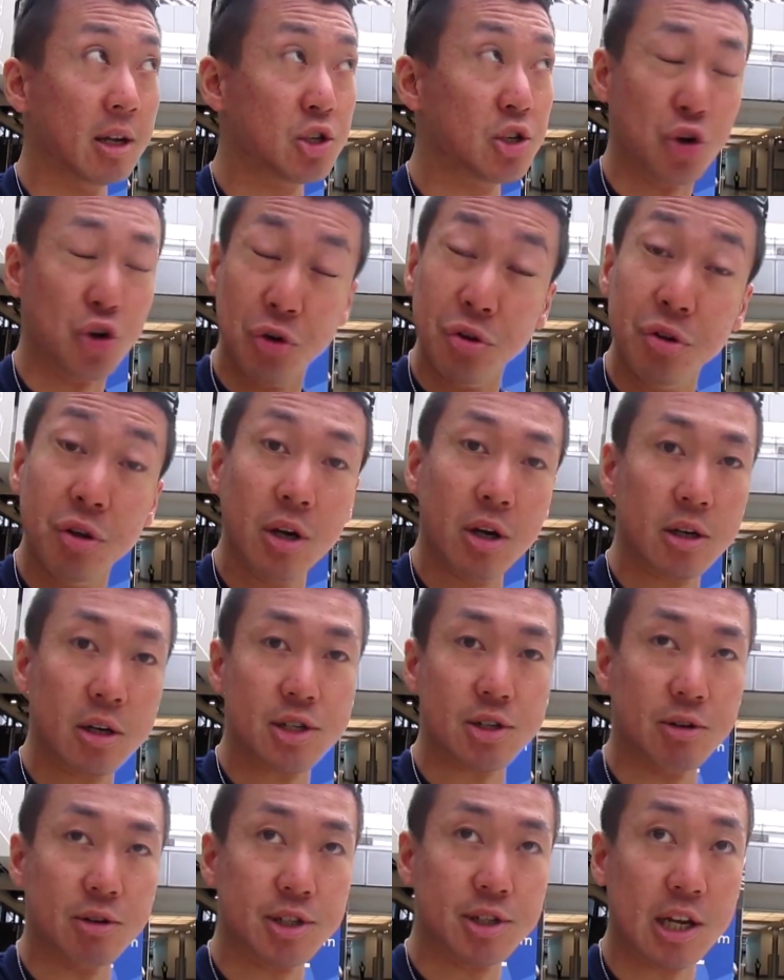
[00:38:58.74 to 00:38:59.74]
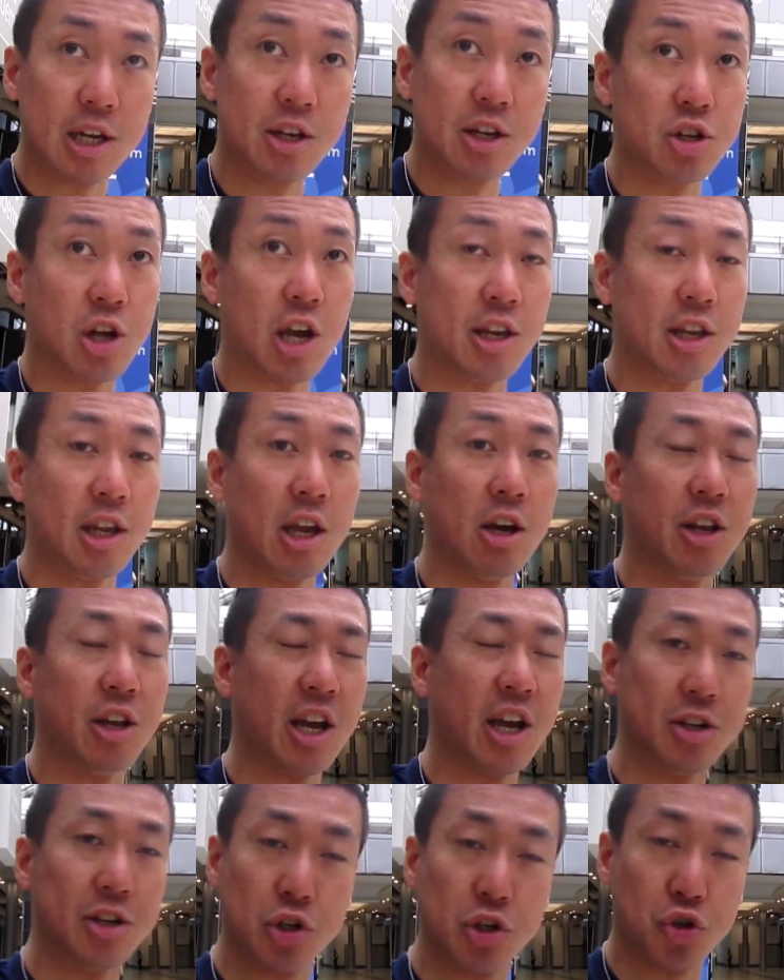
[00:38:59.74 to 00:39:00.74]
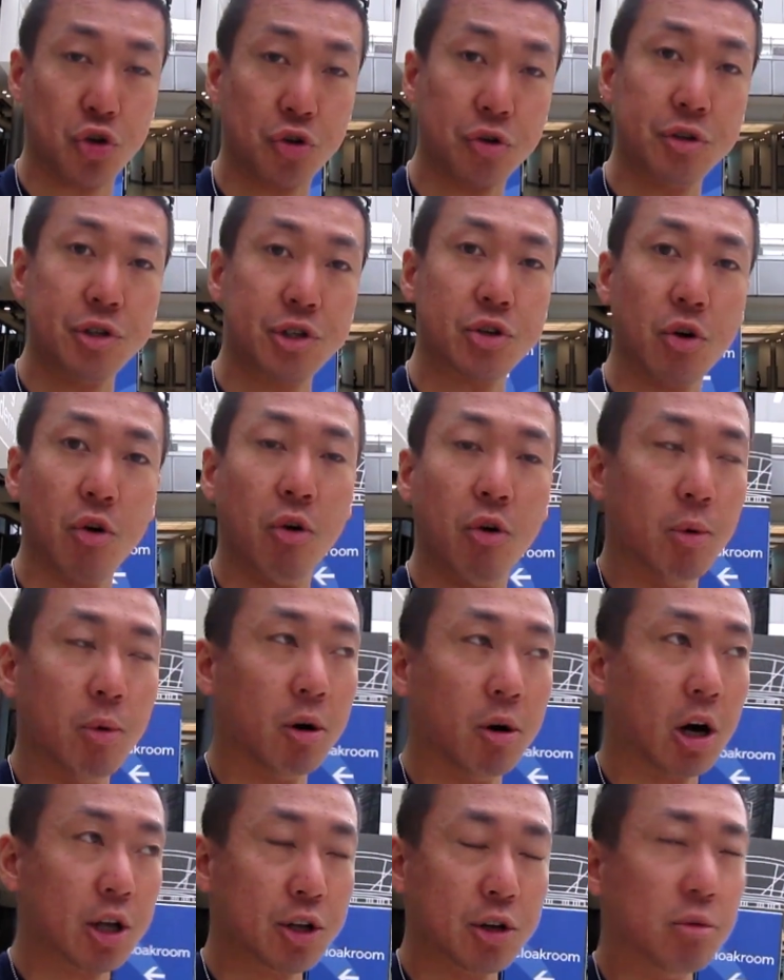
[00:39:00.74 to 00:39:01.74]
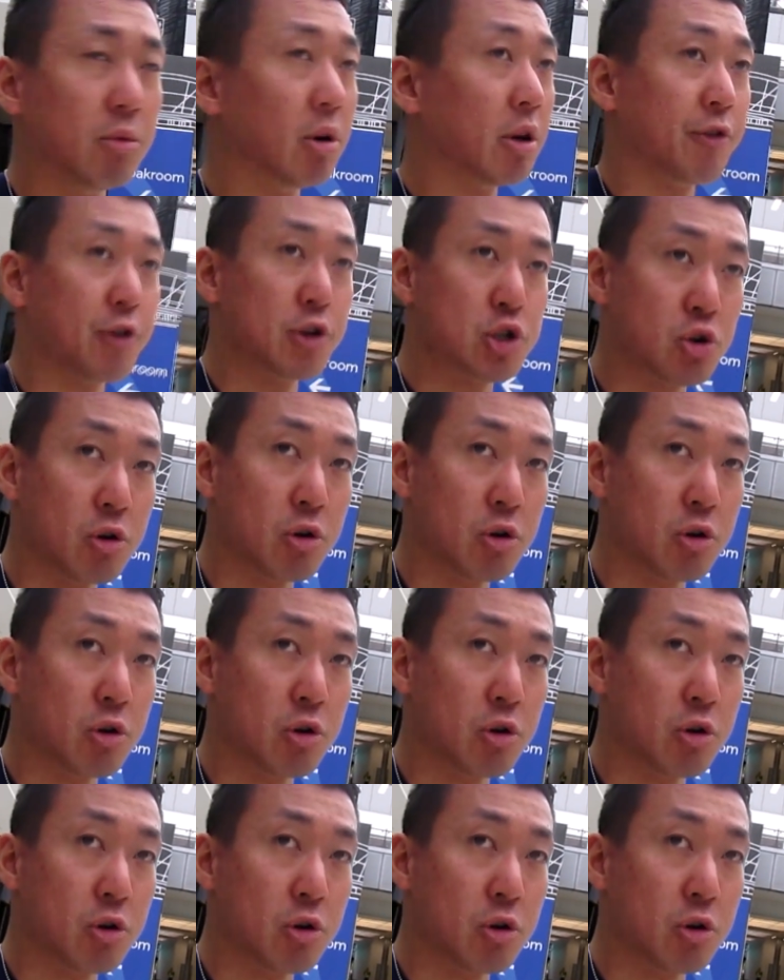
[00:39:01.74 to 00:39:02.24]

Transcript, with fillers: June so it's in, in near the end of June so well, I don't know what the future